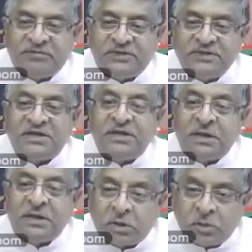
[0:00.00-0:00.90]
of
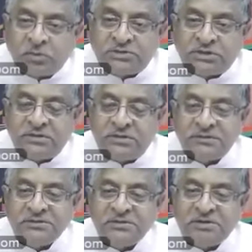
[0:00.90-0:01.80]
digital
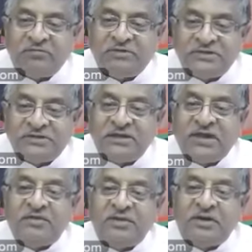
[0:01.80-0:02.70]
inclusion, of
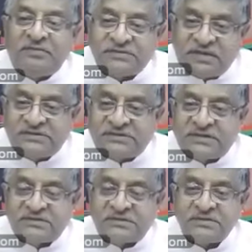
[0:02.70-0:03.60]
digital delivery of
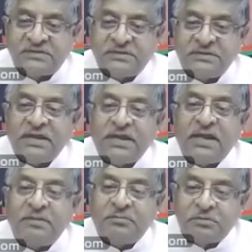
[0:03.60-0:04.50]
services,
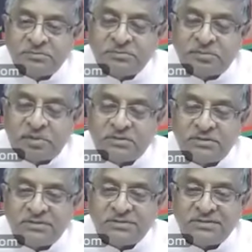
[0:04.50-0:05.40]
and most important,